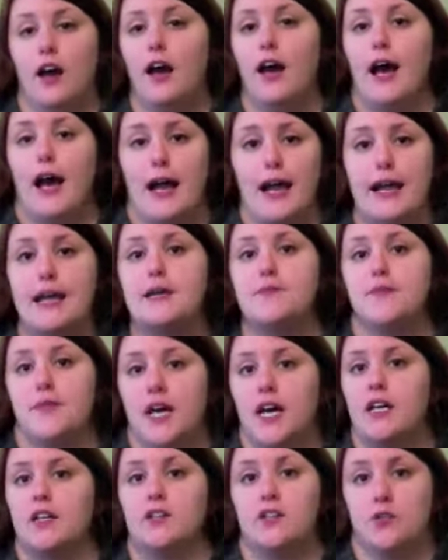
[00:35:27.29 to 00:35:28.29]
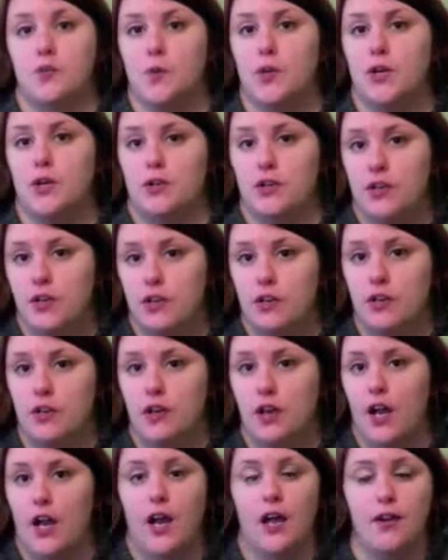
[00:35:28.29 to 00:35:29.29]
I am not a sweater
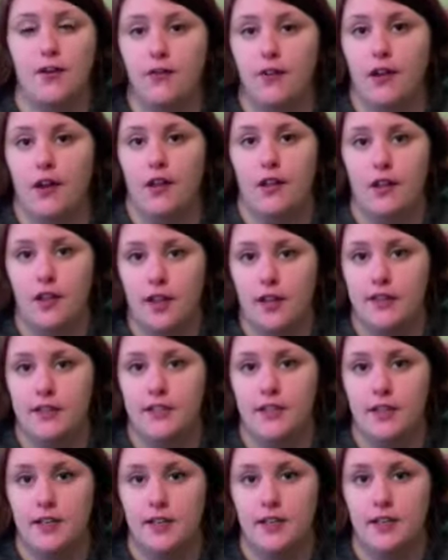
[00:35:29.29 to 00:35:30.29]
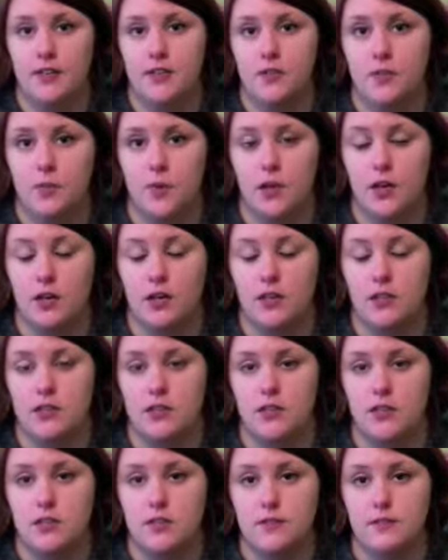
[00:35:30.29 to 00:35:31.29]
knitter. I do not like knitting
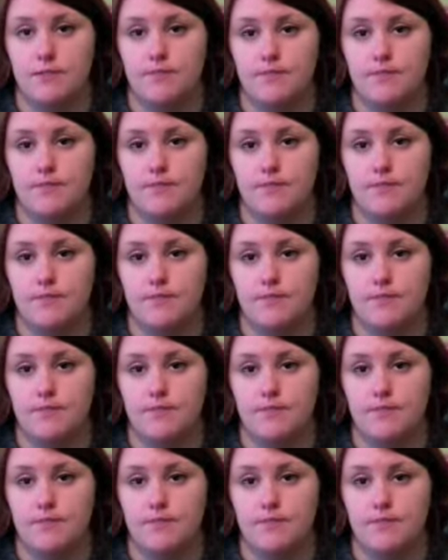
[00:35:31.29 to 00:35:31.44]
sweaters.